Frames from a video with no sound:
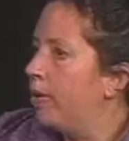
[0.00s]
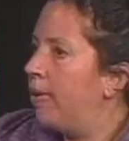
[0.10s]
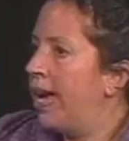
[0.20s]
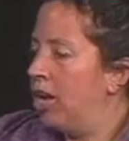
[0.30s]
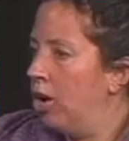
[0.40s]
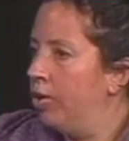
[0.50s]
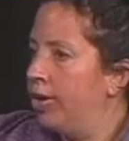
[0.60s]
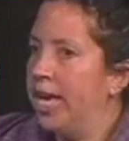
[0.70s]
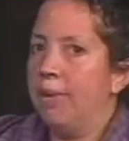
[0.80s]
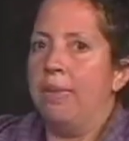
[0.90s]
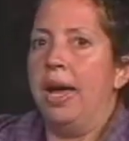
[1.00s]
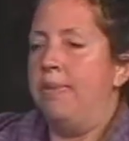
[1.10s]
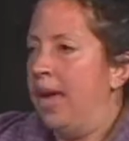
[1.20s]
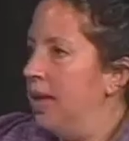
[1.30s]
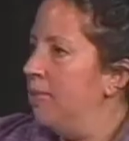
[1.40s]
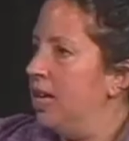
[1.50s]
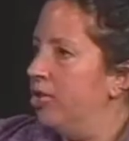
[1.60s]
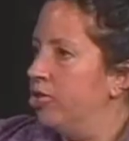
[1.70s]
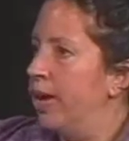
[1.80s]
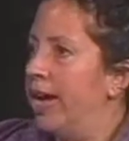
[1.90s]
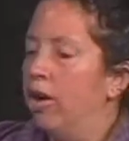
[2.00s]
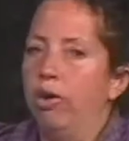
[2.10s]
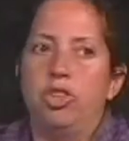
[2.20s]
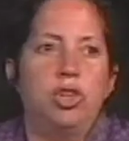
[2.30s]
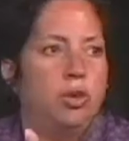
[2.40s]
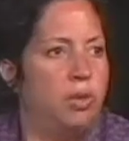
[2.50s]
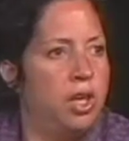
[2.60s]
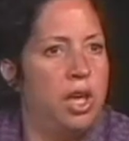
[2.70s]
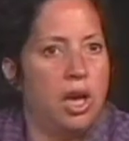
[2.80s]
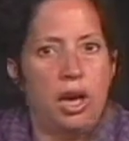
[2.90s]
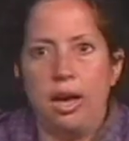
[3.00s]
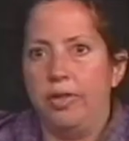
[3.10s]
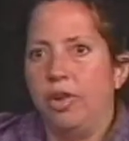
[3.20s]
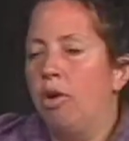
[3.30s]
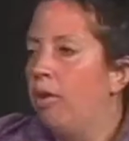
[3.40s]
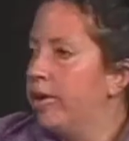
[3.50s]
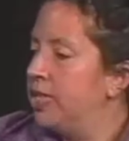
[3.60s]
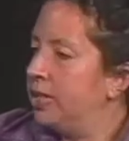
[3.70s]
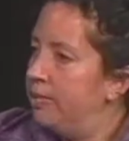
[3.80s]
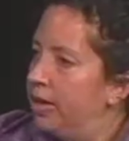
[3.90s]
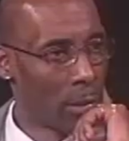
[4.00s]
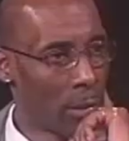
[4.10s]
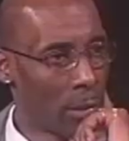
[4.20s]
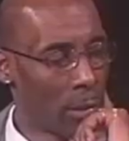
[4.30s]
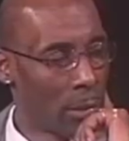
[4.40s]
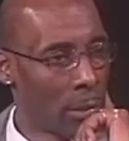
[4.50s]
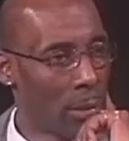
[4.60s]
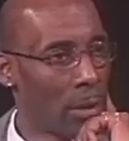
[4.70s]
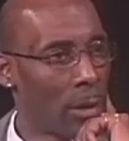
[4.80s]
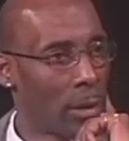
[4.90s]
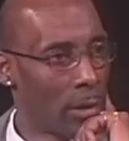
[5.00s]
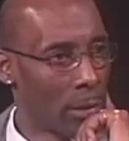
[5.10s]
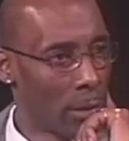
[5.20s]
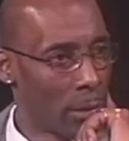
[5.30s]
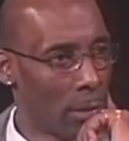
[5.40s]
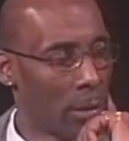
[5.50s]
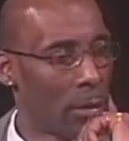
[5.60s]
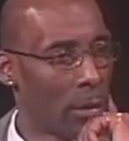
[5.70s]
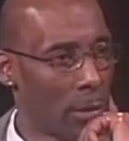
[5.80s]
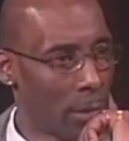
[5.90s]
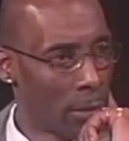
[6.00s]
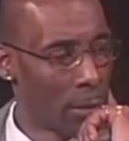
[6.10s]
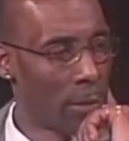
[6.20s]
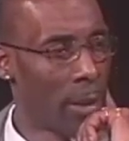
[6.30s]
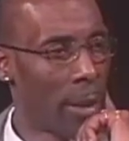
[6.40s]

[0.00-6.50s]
do I go to get my baby? Do I go to the courts in Middletown? Do I go to Monroe County? Where